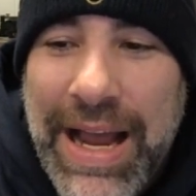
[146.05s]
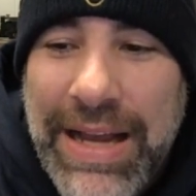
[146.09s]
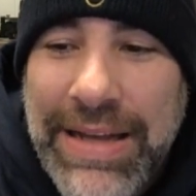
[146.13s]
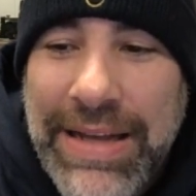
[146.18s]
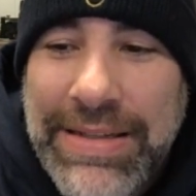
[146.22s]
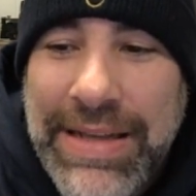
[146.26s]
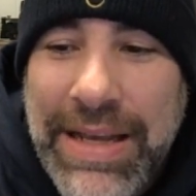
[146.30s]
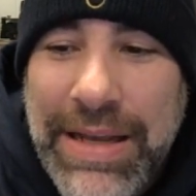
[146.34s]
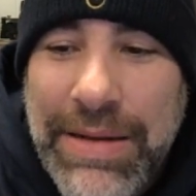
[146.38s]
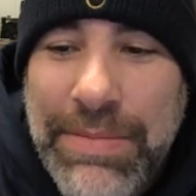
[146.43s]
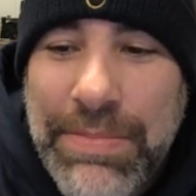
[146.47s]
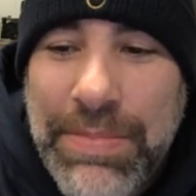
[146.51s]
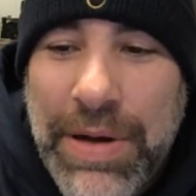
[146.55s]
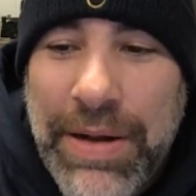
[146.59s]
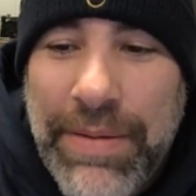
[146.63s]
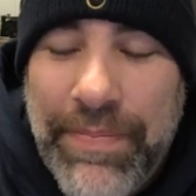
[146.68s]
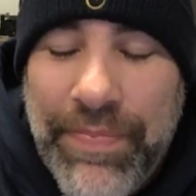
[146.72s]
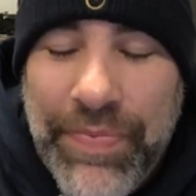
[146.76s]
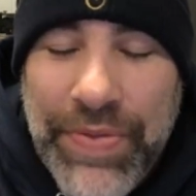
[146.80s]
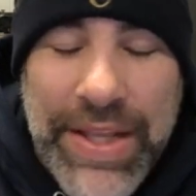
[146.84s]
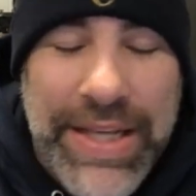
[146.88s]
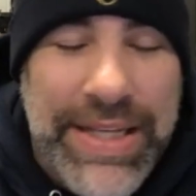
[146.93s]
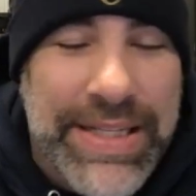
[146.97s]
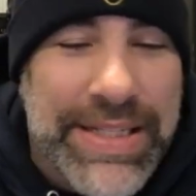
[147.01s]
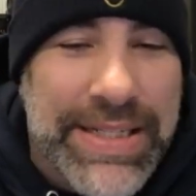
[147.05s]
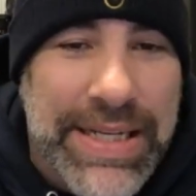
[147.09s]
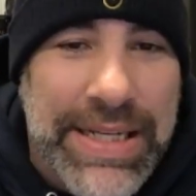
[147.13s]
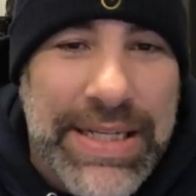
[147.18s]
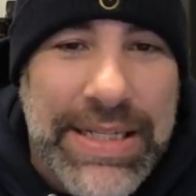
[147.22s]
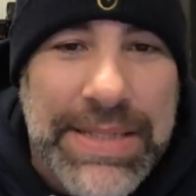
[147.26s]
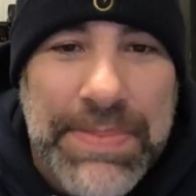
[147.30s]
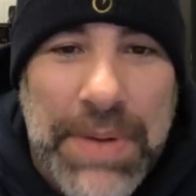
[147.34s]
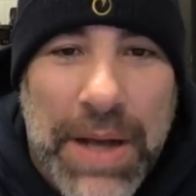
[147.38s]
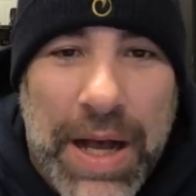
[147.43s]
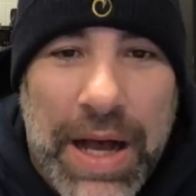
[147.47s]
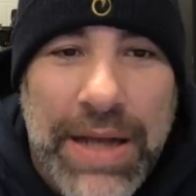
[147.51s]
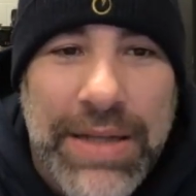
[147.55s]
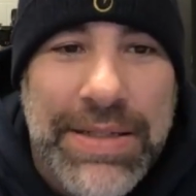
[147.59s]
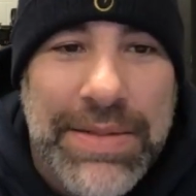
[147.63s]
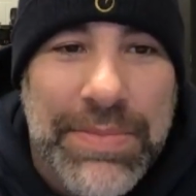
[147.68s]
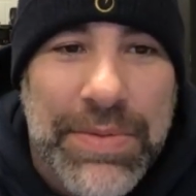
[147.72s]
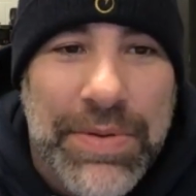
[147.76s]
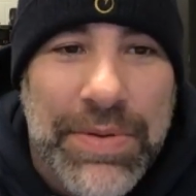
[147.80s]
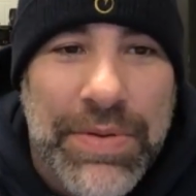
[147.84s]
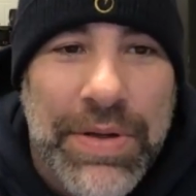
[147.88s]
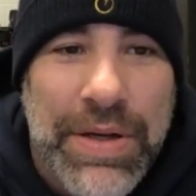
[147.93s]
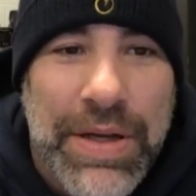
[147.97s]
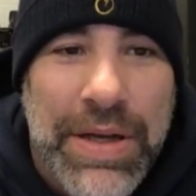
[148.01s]
I said, but this is
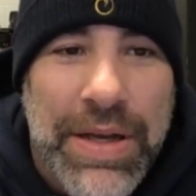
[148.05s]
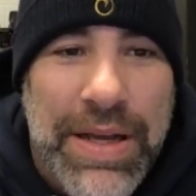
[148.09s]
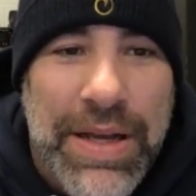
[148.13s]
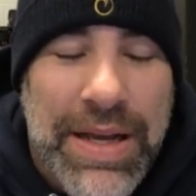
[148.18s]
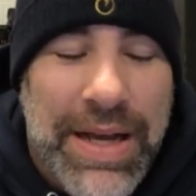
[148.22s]
possible.